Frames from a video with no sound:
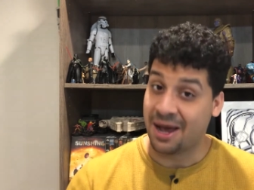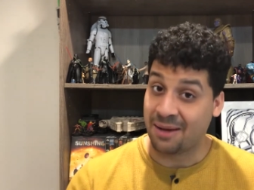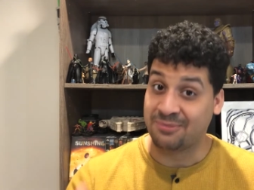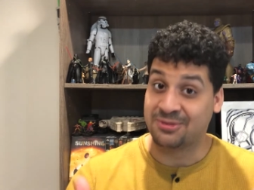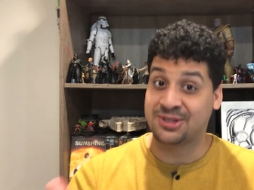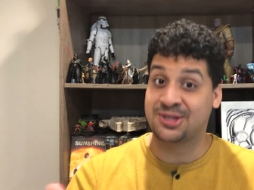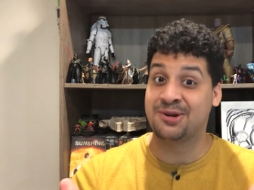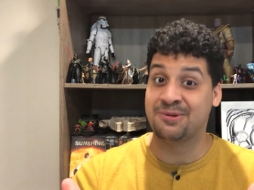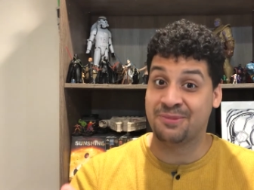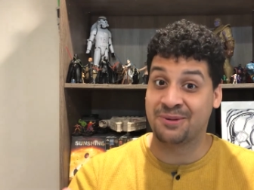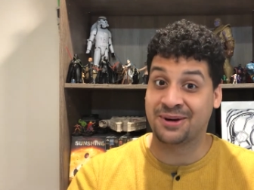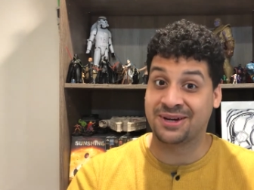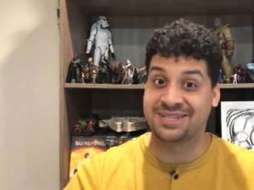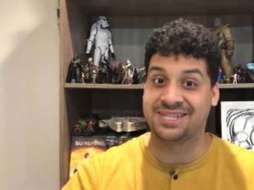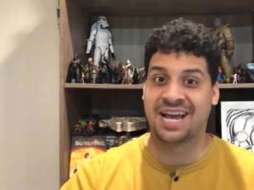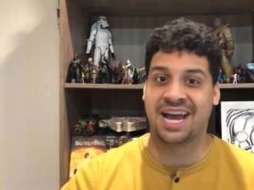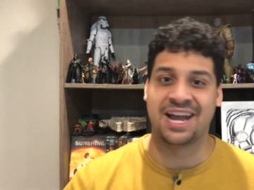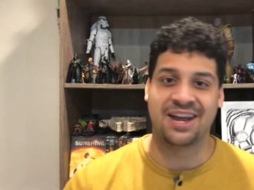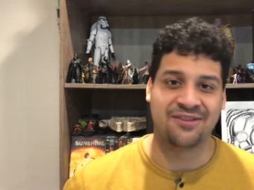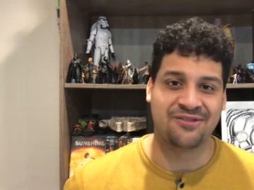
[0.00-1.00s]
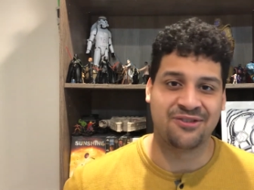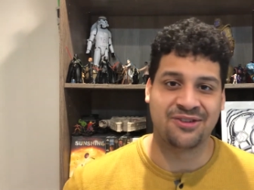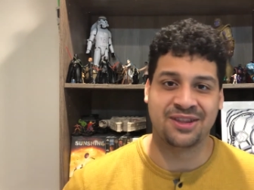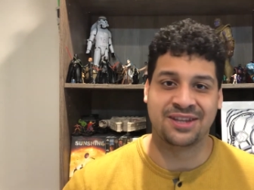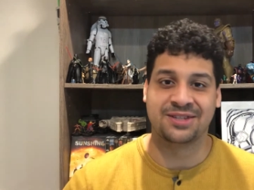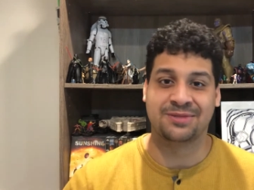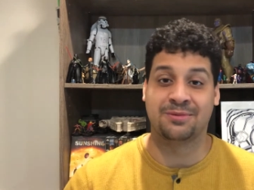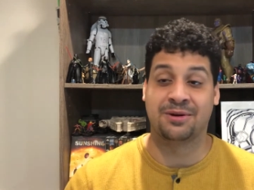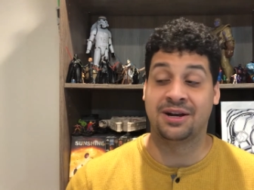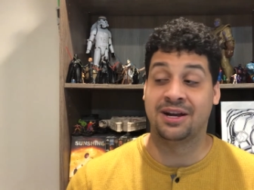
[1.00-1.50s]
I'm super excited for
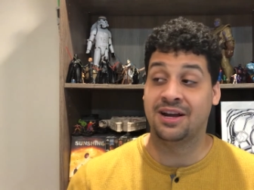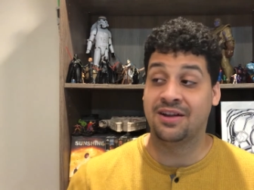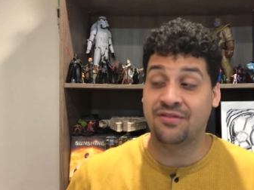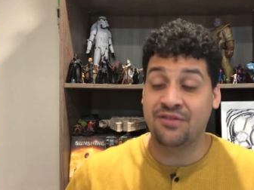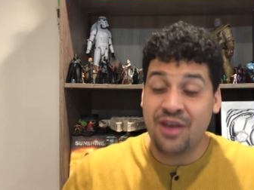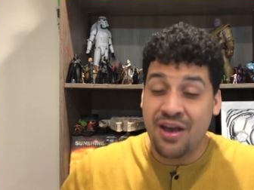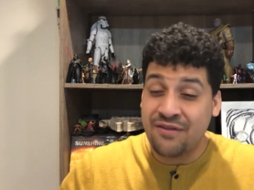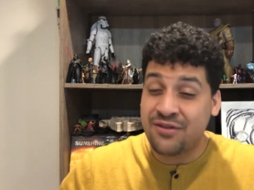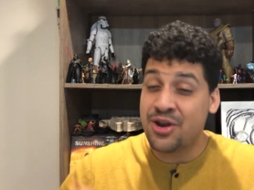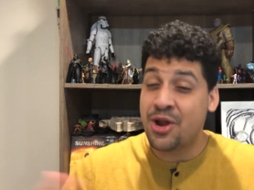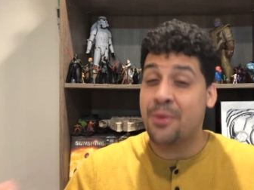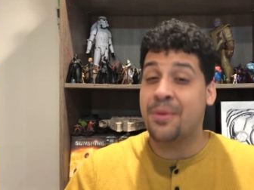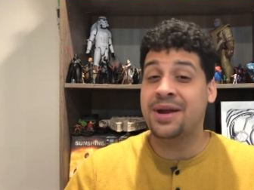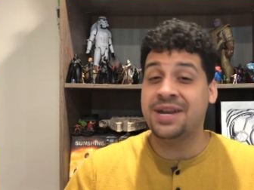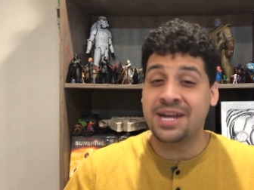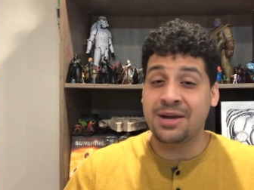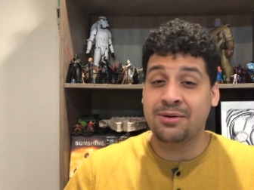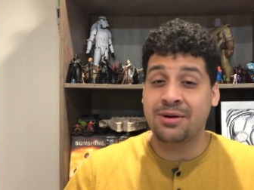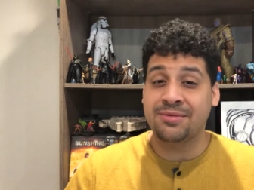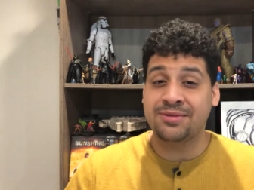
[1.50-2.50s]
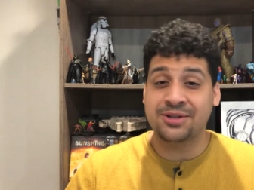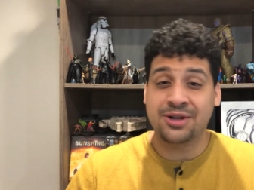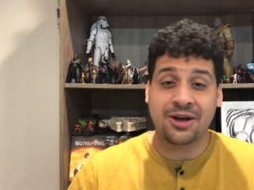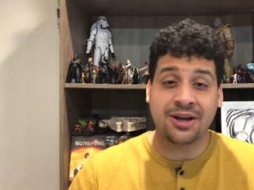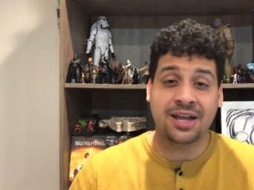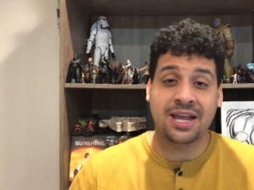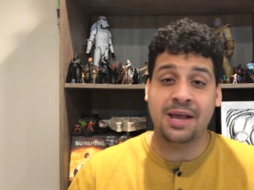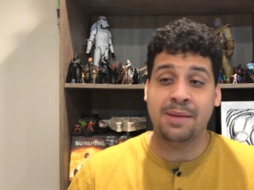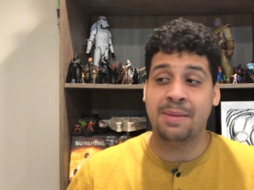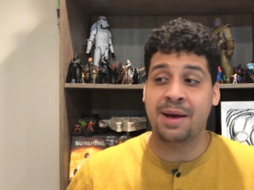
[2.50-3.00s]
this one, and if you have no idea what I'm
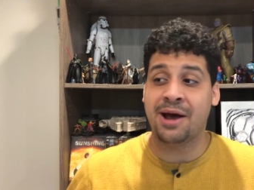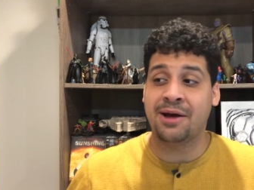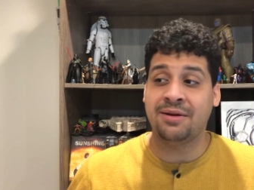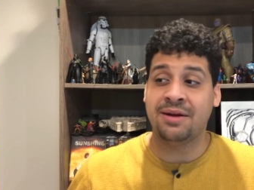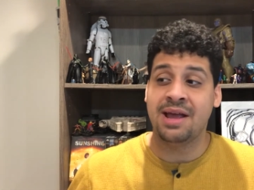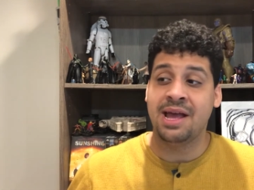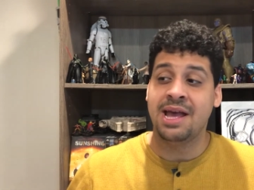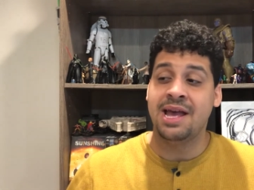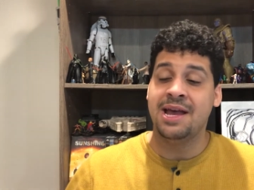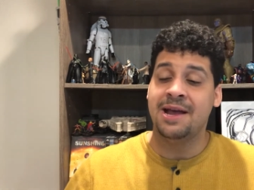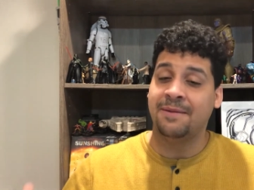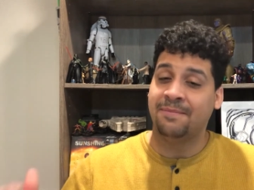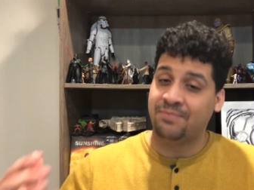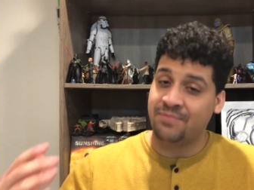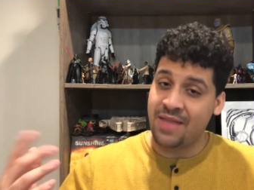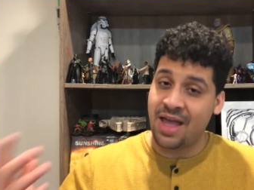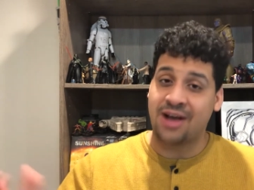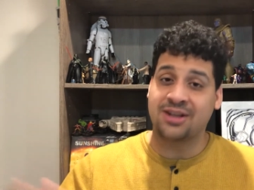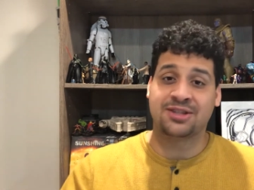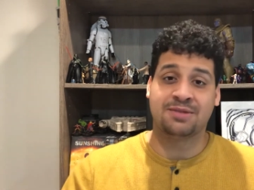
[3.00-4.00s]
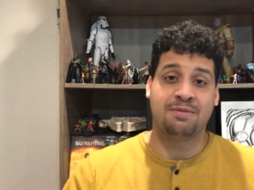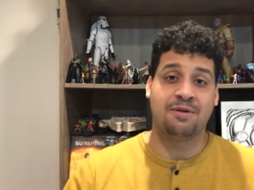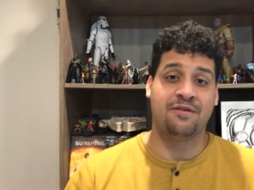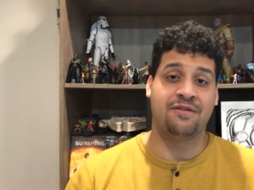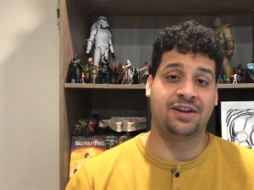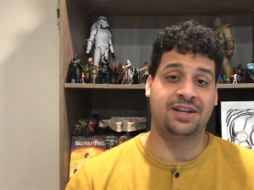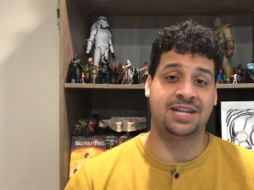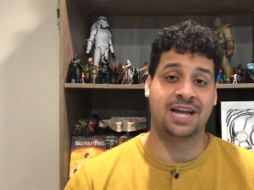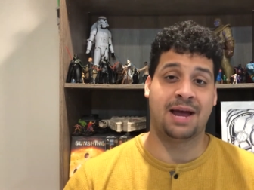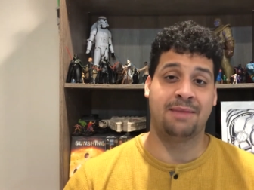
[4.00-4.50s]
talking about, now's the
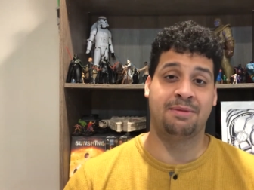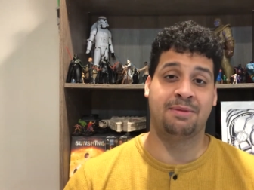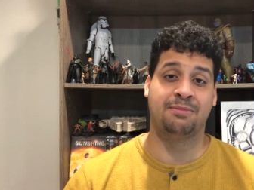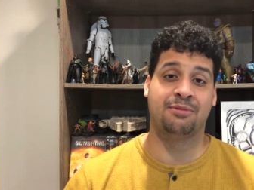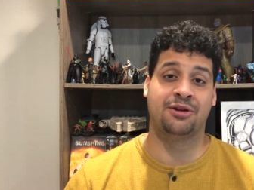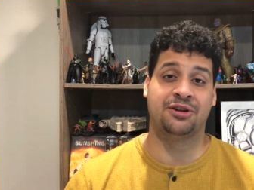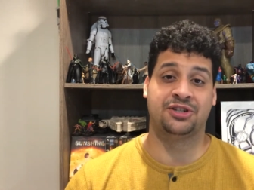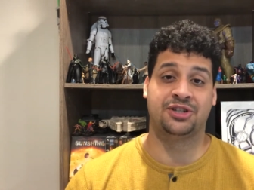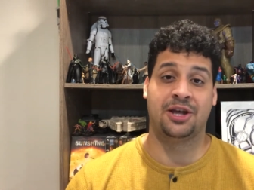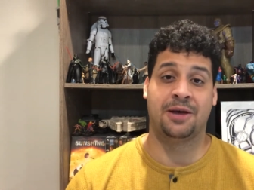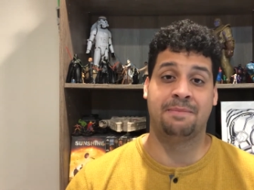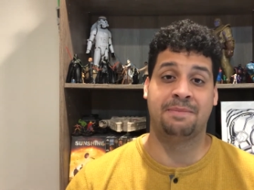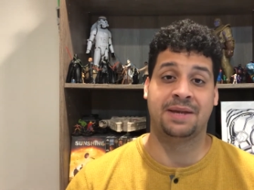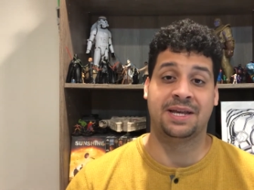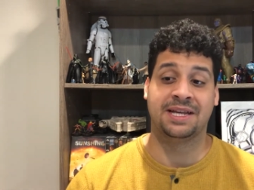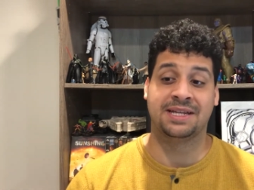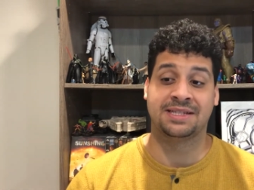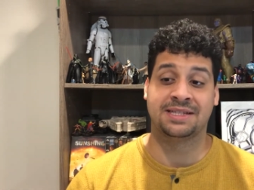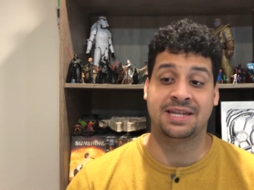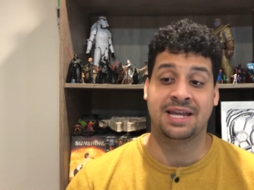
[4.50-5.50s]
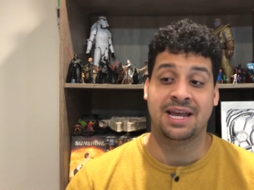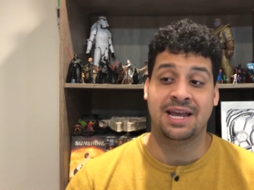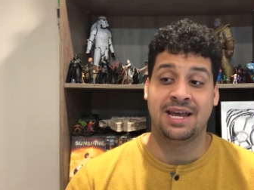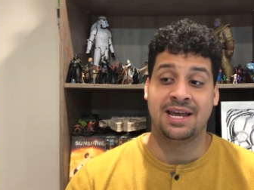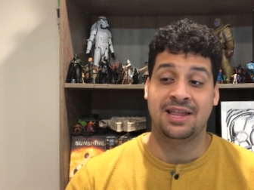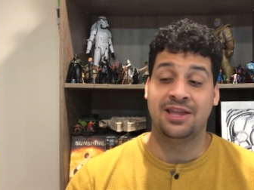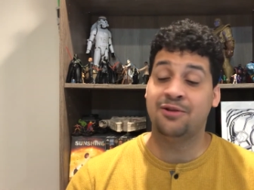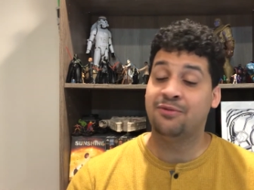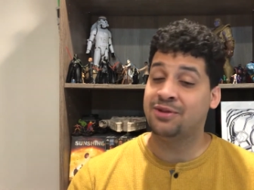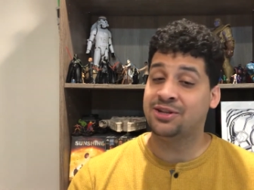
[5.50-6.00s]
perfect time to brush up because
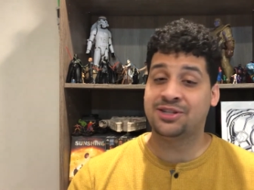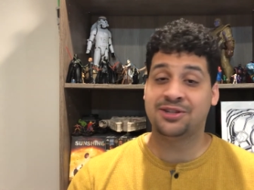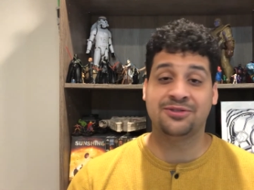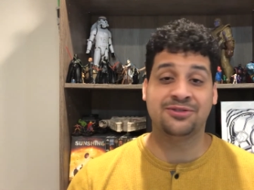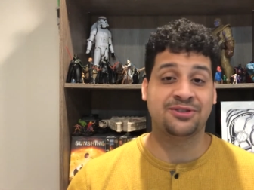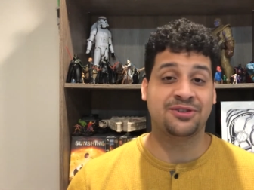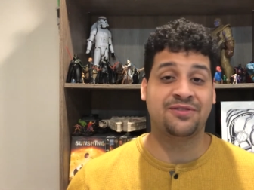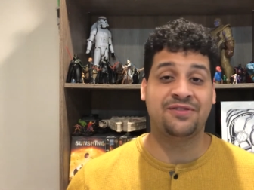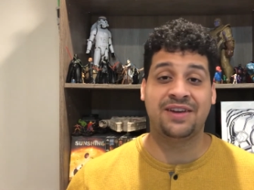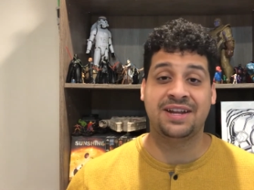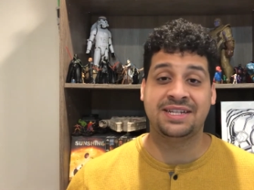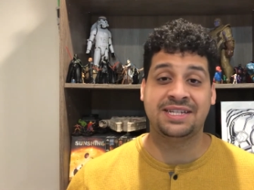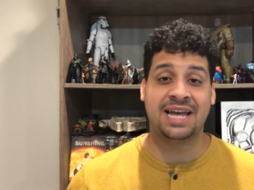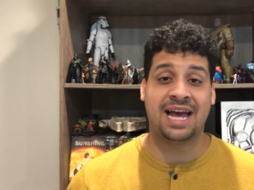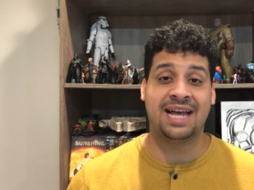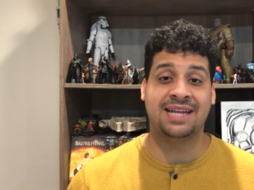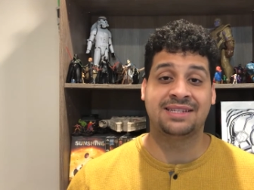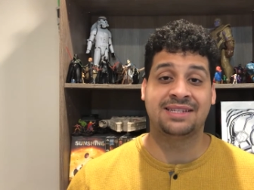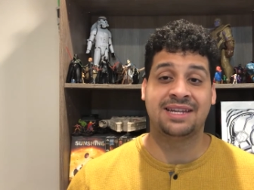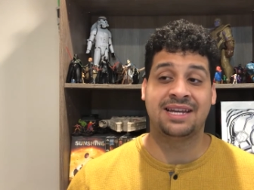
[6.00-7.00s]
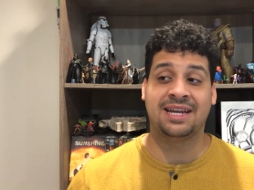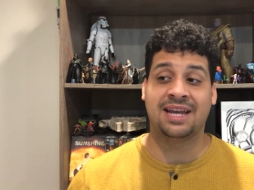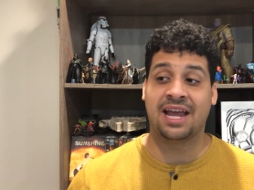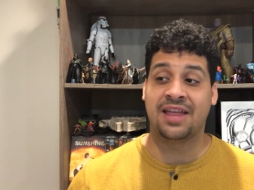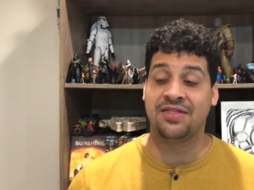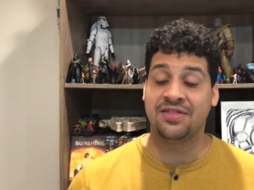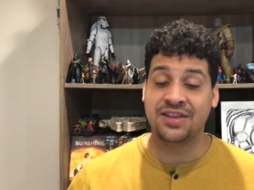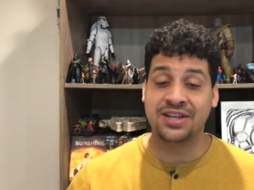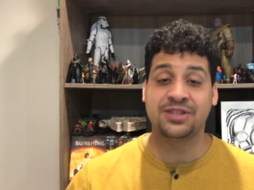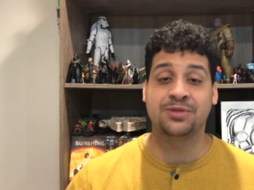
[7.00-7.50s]
the originals are fantastic,
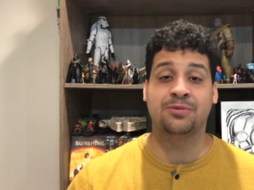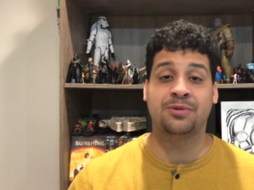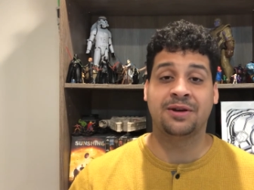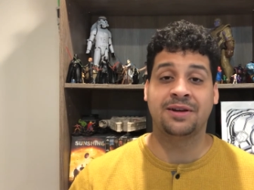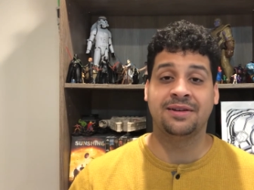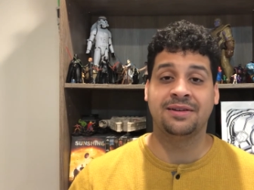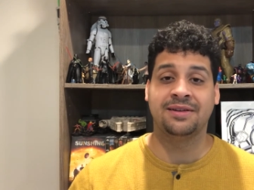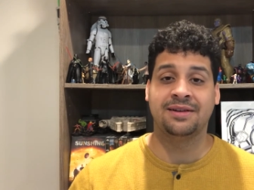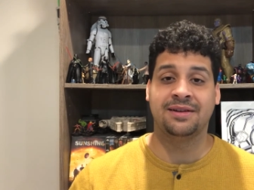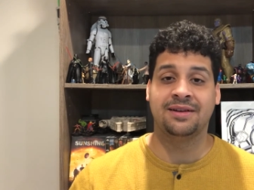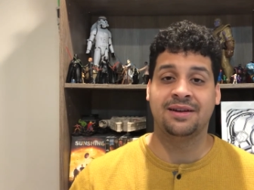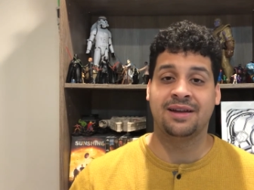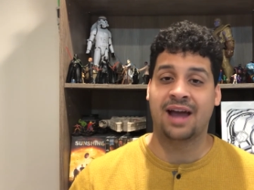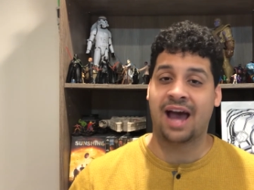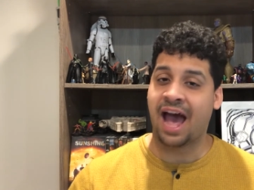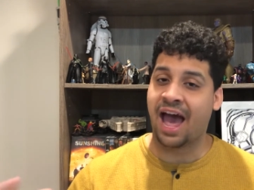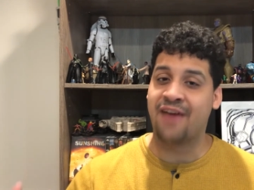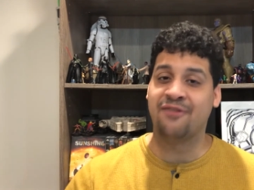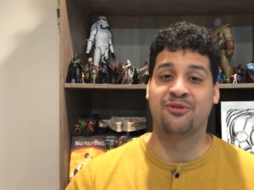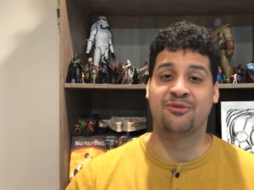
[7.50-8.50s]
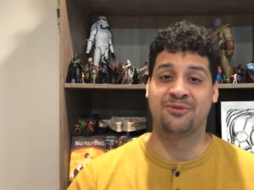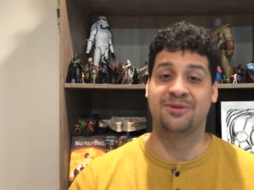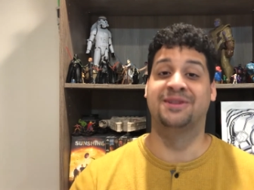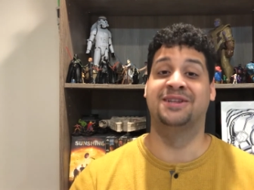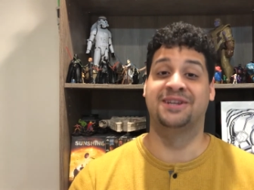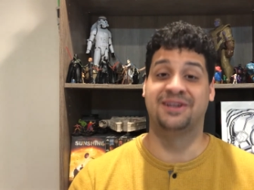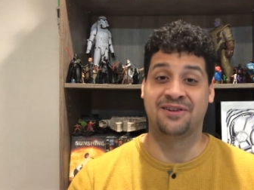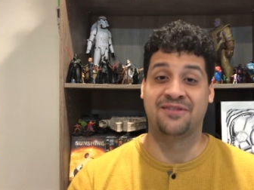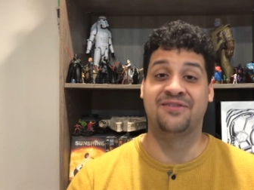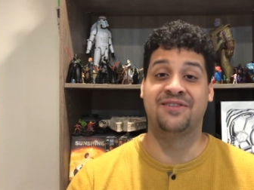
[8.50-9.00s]
and this one I have a
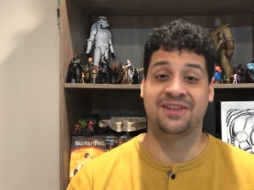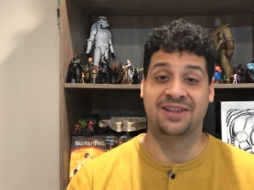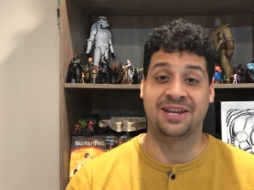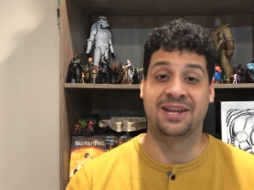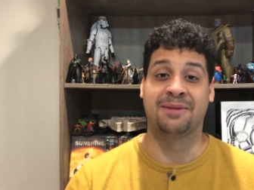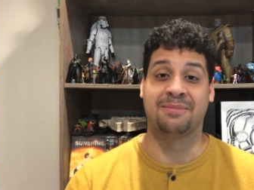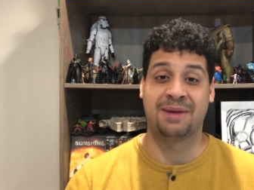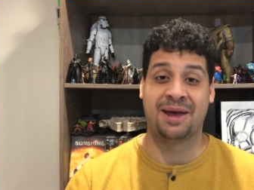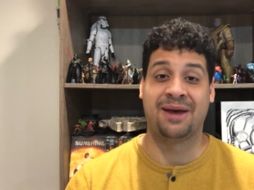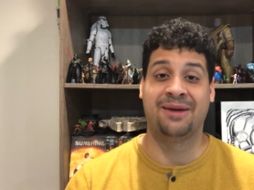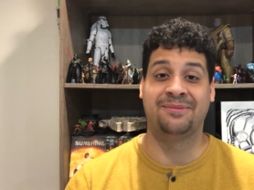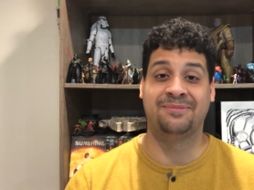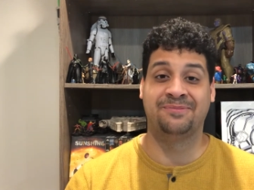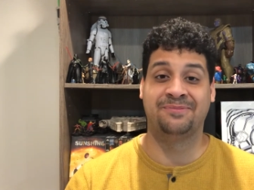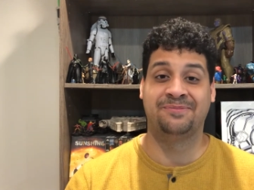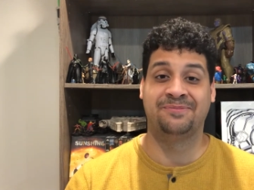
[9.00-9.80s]
really good feeling about.